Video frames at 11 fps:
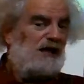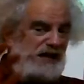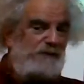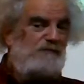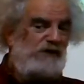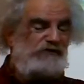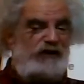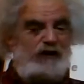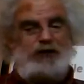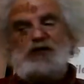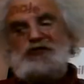keep things
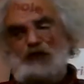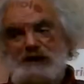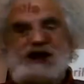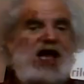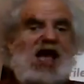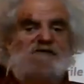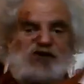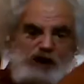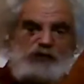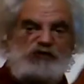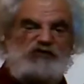sterile. So we have a
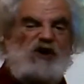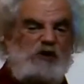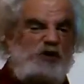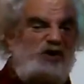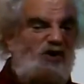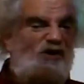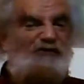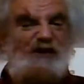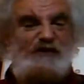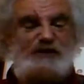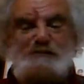couple of sterile hoods here in the